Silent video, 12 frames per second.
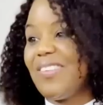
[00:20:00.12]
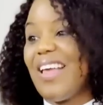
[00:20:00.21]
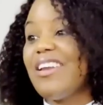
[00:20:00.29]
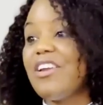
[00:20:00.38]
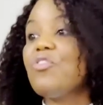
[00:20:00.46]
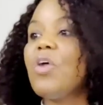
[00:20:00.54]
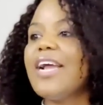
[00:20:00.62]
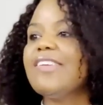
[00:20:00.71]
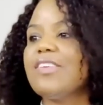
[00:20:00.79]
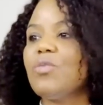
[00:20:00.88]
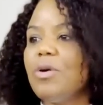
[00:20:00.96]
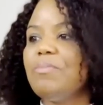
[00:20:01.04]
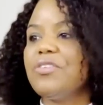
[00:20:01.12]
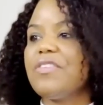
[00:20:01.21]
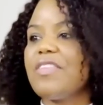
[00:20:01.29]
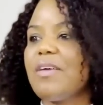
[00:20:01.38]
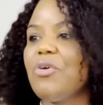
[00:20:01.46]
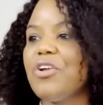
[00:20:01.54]
and in writing, we're
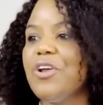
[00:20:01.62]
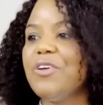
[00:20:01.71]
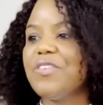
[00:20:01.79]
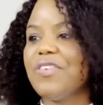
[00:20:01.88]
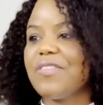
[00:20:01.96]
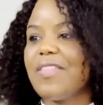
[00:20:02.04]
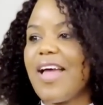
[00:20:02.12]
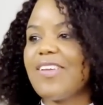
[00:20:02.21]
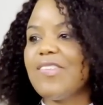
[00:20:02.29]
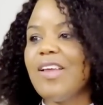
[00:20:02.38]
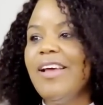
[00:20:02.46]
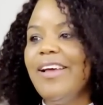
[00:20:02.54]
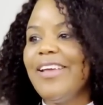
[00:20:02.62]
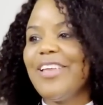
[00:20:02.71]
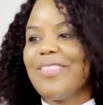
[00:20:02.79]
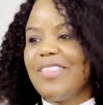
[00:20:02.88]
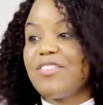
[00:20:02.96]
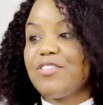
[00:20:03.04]
putting them on notice that
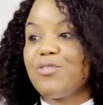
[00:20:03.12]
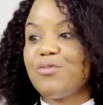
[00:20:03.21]
This is a